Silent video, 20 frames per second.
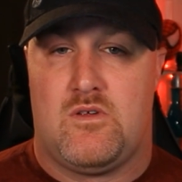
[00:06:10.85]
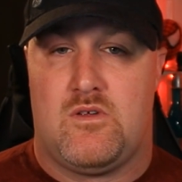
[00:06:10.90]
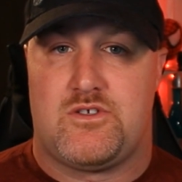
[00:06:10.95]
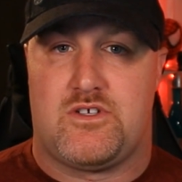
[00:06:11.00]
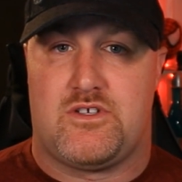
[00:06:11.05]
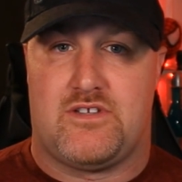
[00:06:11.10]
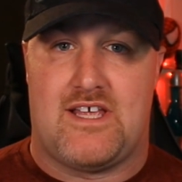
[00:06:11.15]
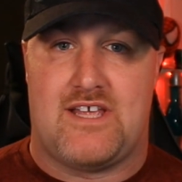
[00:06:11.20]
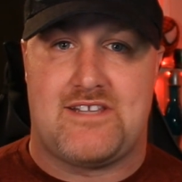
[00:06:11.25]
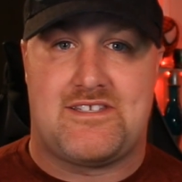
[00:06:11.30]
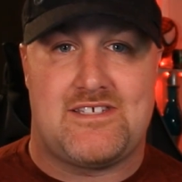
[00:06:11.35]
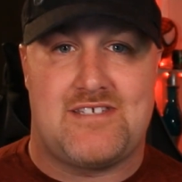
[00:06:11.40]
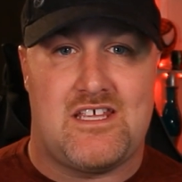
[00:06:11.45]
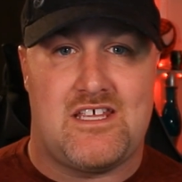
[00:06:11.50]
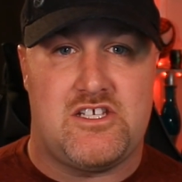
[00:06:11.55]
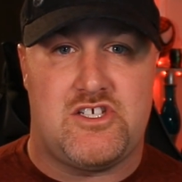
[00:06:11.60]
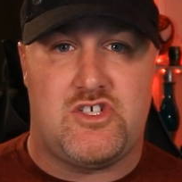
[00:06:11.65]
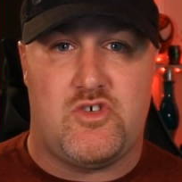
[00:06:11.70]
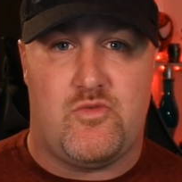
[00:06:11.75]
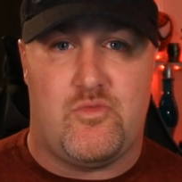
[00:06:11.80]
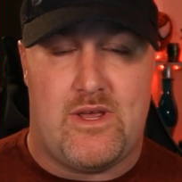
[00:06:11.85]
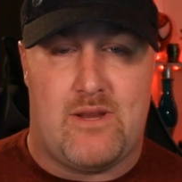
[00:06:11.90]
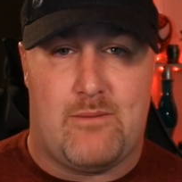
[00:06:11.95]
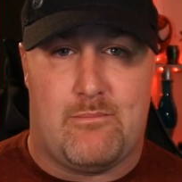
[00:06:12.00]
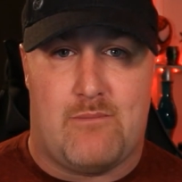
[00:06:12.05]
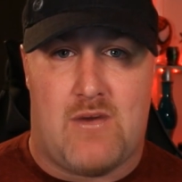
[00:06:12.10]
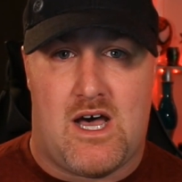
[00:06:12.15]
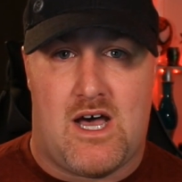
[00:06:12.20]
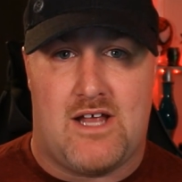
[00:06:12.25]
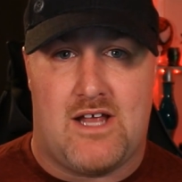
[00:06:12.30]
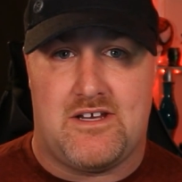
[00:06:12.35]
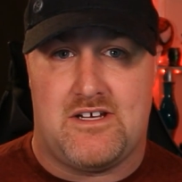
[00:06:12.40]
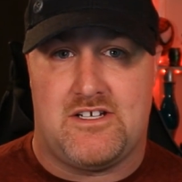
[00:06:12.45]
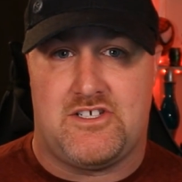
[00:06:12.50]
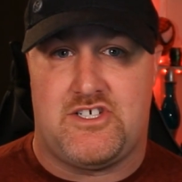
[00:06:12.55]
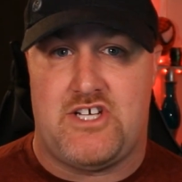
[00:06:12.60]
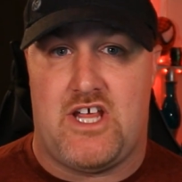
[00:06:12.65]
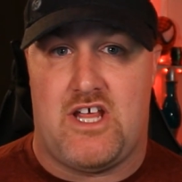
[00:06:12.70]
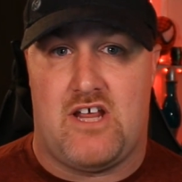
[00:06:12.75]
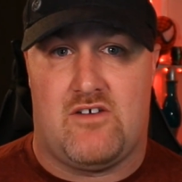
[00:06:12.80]
So let's say that you've been a mod in a
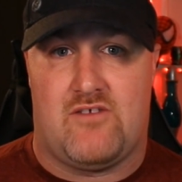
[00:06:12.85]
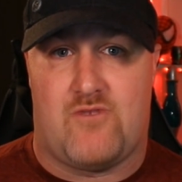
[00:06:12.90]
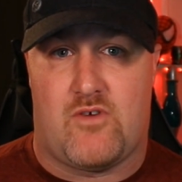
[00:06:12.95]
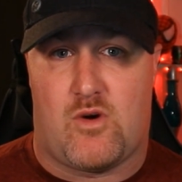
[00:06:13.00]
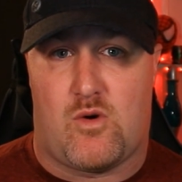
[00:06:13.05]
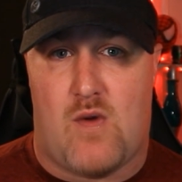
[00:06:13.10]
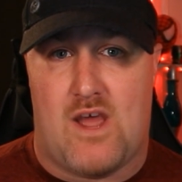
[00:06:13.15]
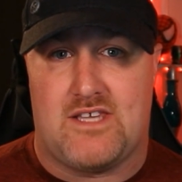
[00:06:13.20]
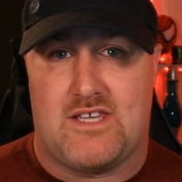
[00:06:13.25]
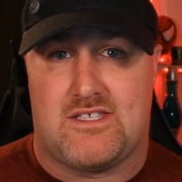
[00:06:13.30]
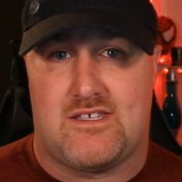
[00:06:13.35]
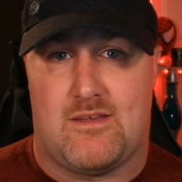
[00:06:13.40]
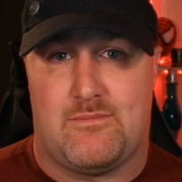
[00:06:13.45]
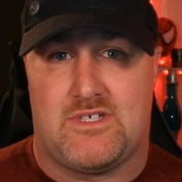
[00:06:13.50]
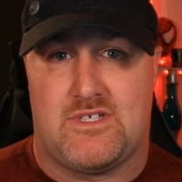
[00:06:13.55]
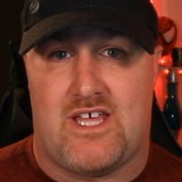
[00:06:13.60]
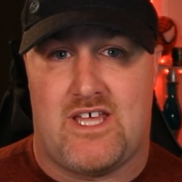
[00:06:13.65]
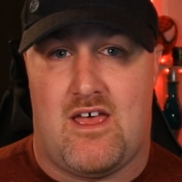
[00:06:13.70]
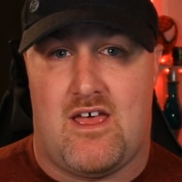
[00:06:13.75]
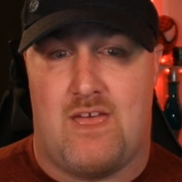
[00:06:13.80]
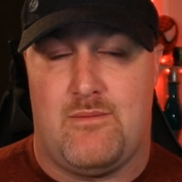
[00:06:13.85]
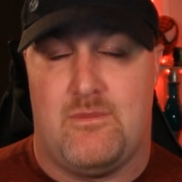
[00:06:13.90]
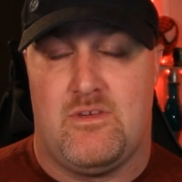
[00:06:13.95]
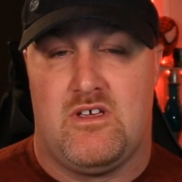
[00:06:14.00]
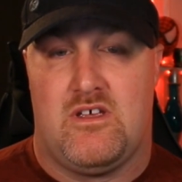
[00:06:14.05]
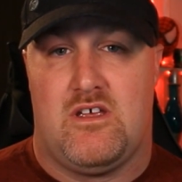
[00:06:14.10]
channel for quite some time.